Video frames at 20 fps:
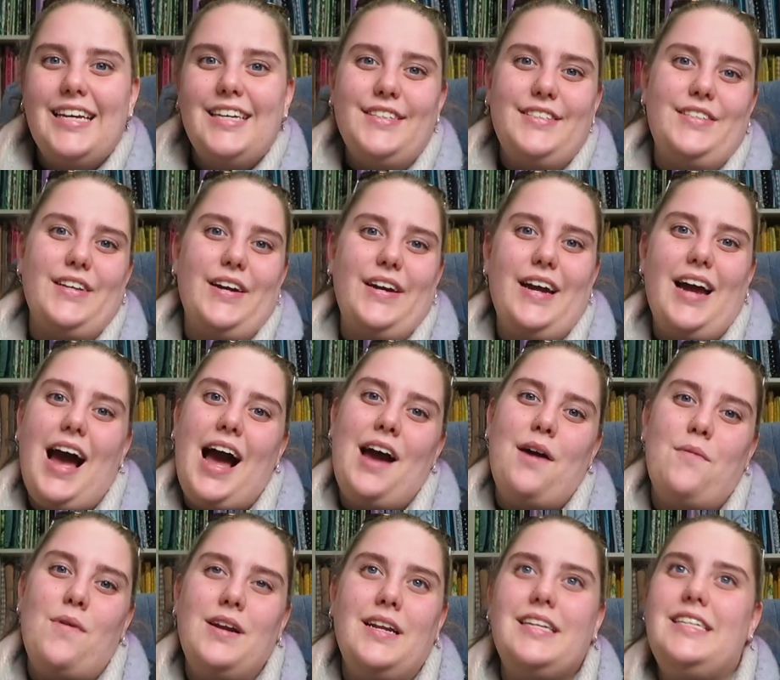So I
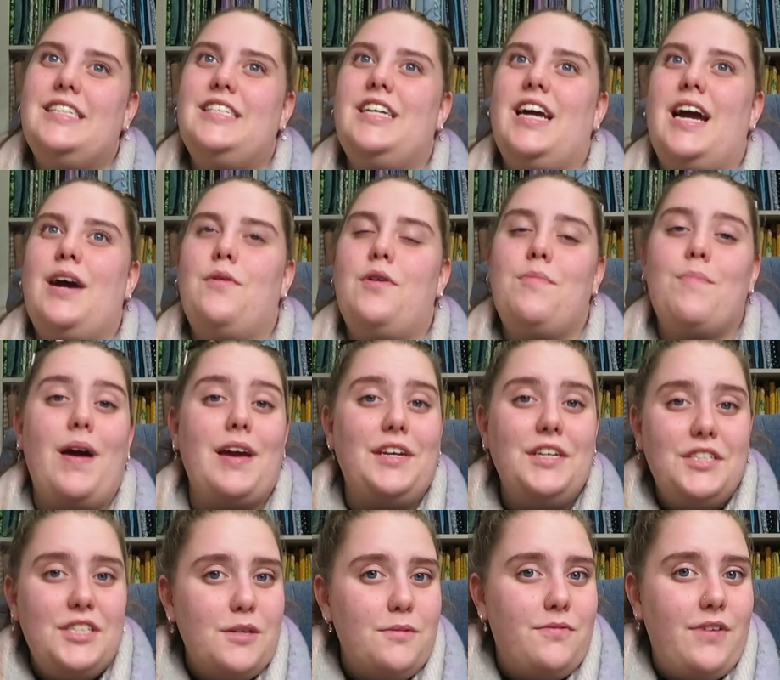wanted to share it with my
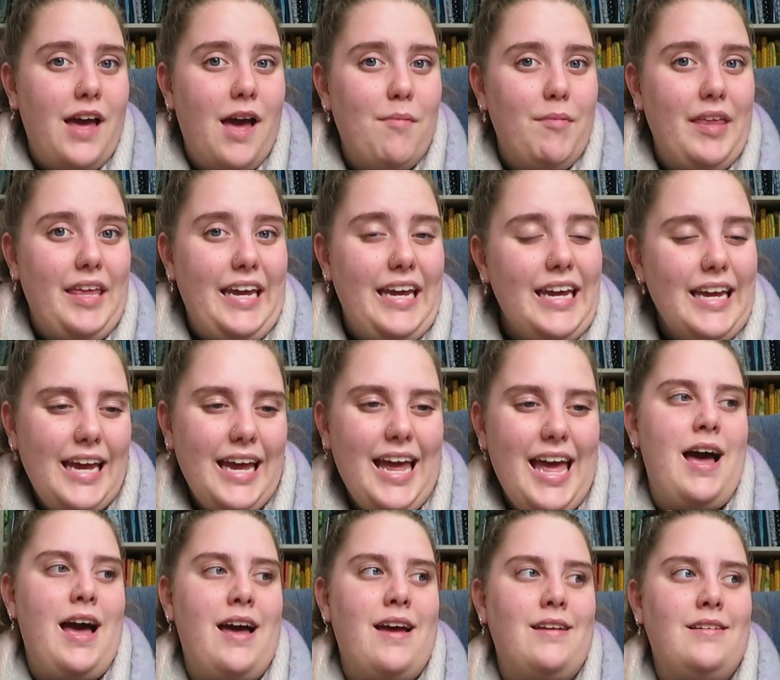YouTube family,
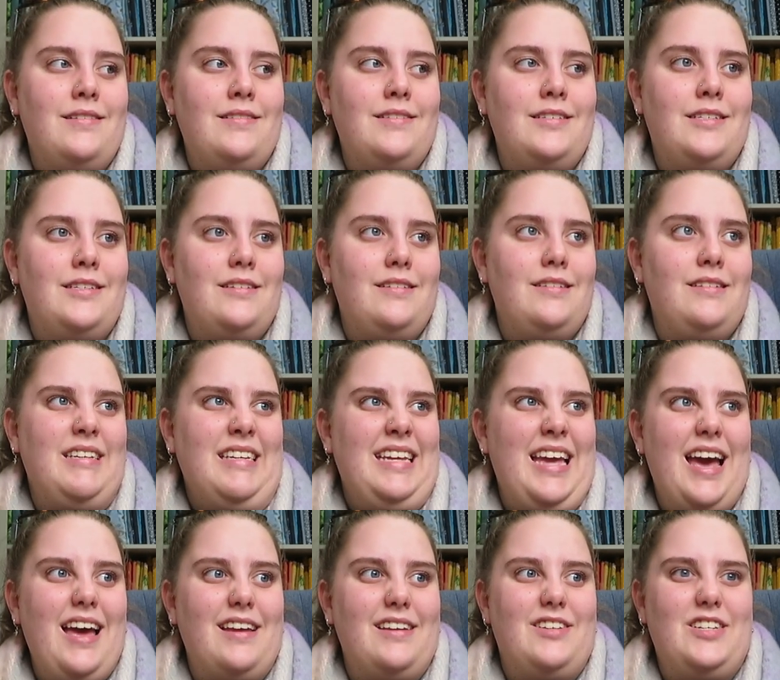and
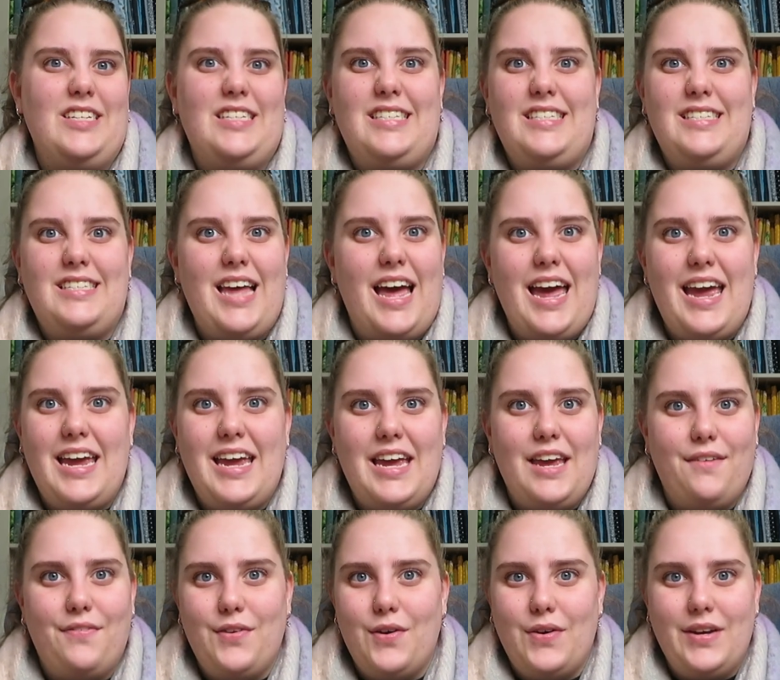yeah, just say
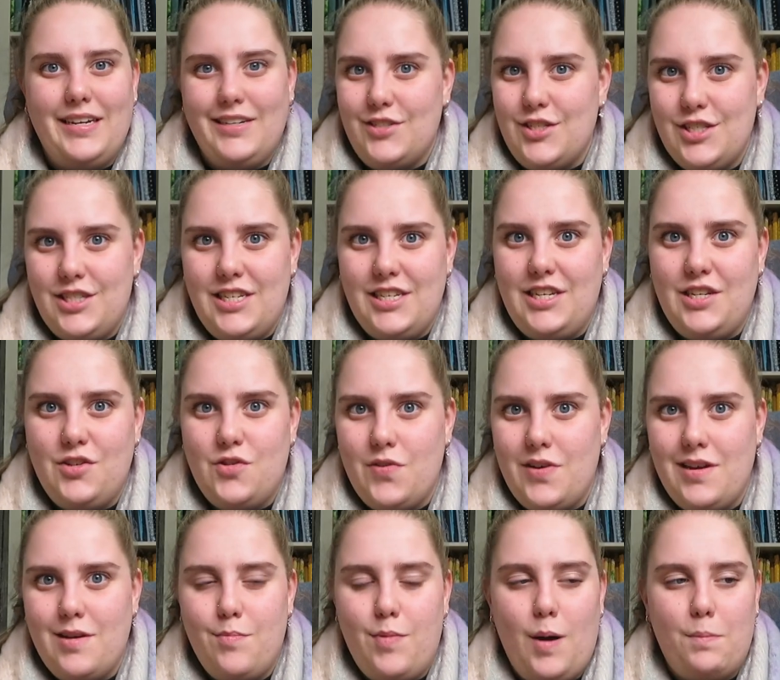if you're interested in
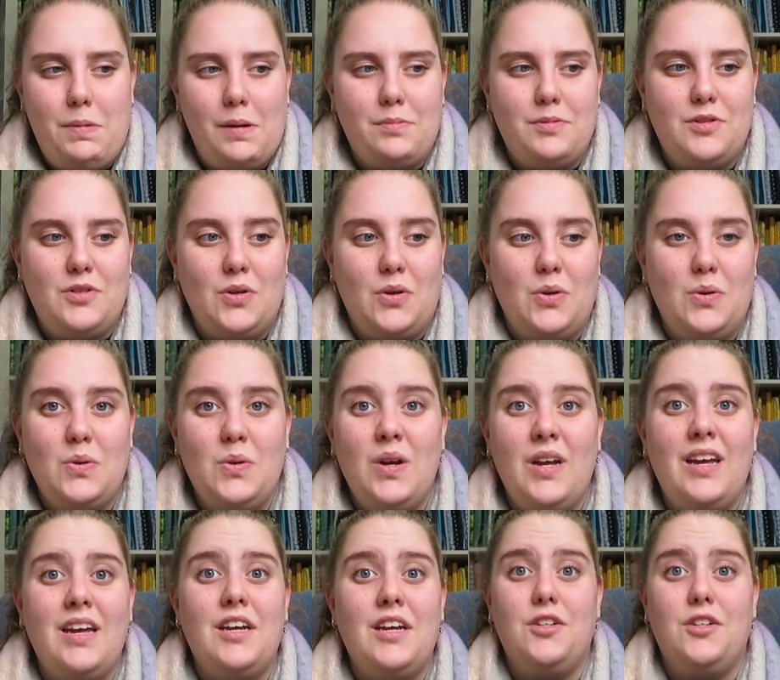doing a pop-up store,
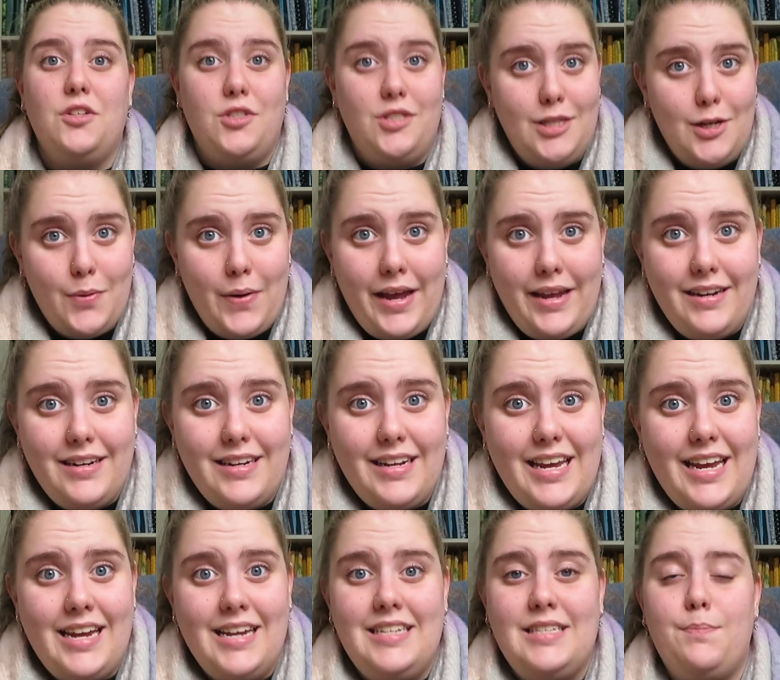do it.
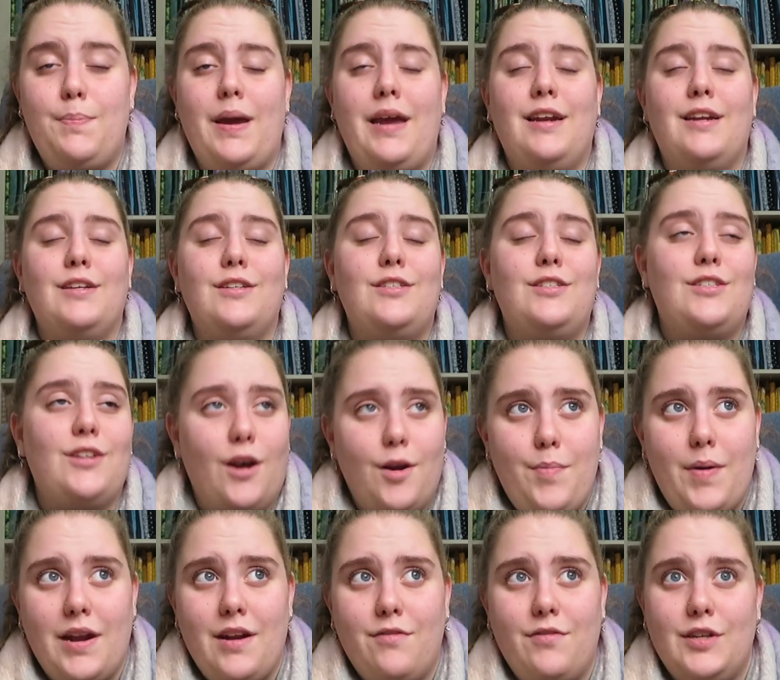It's been so
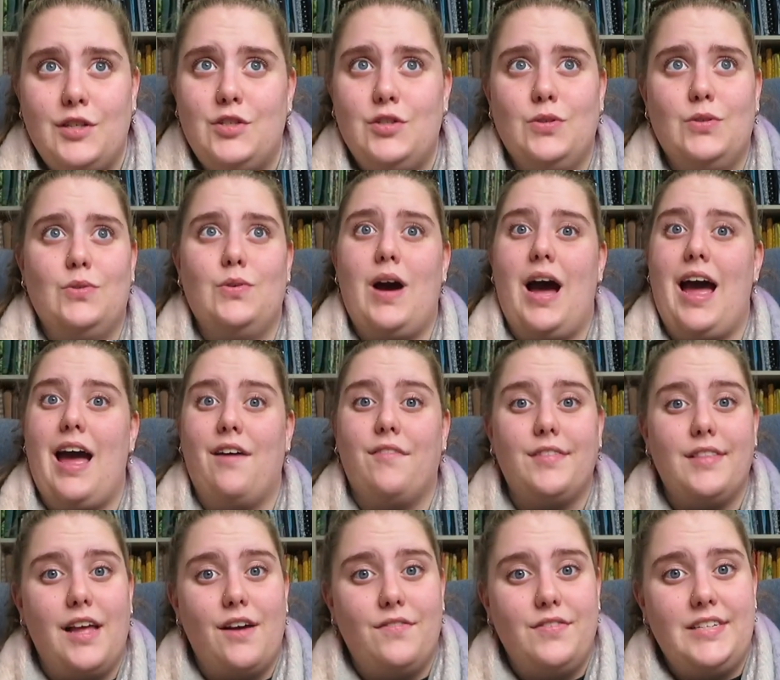beneficial. I
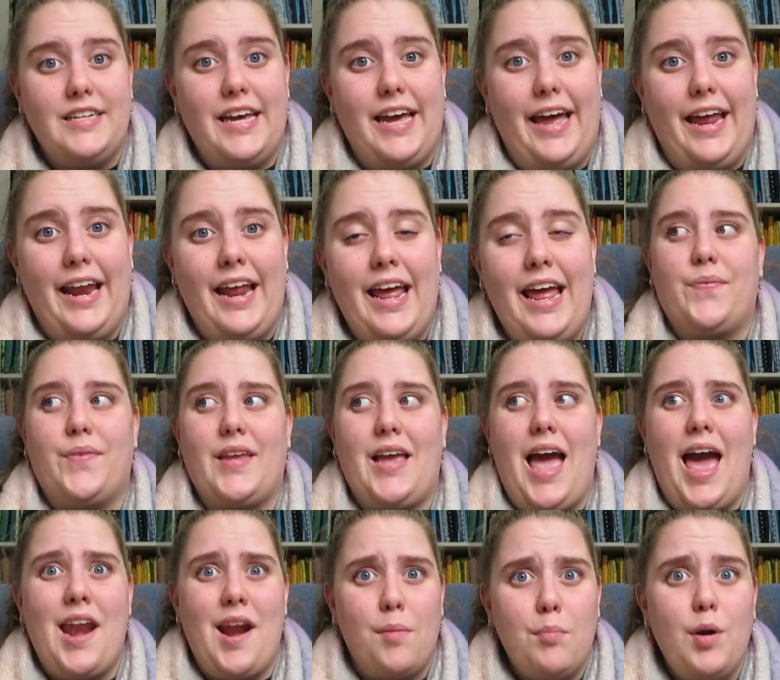have loved it,
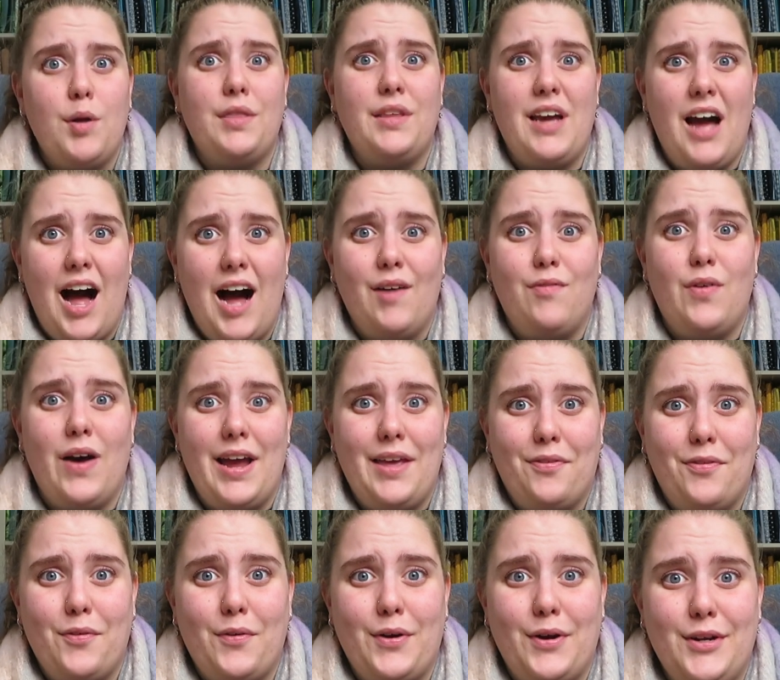and I'm only halfway
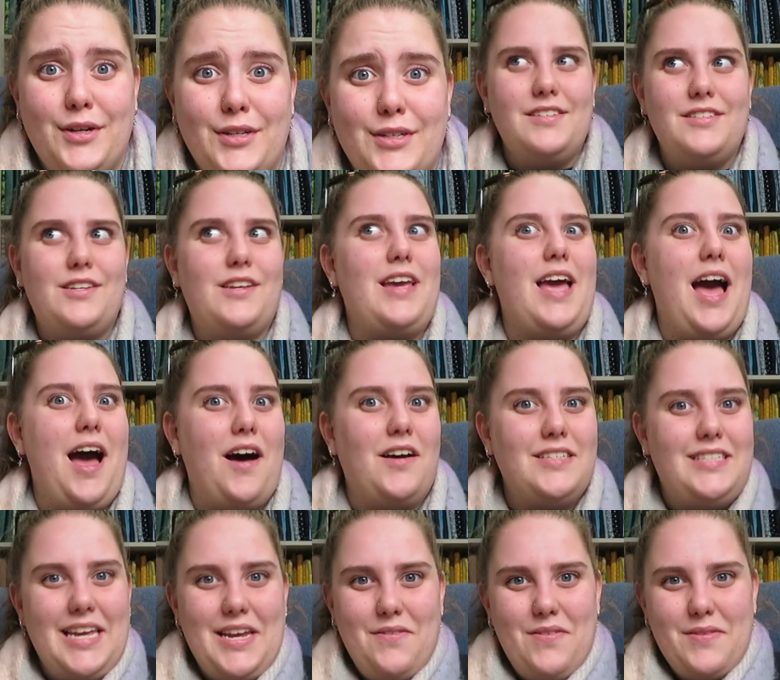through. So yeah, I'll
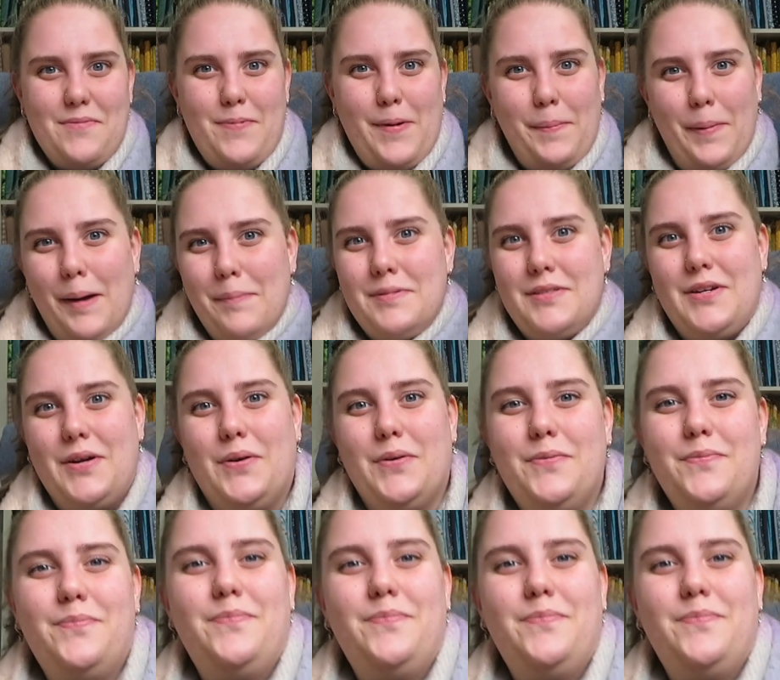see you at the pop-up store.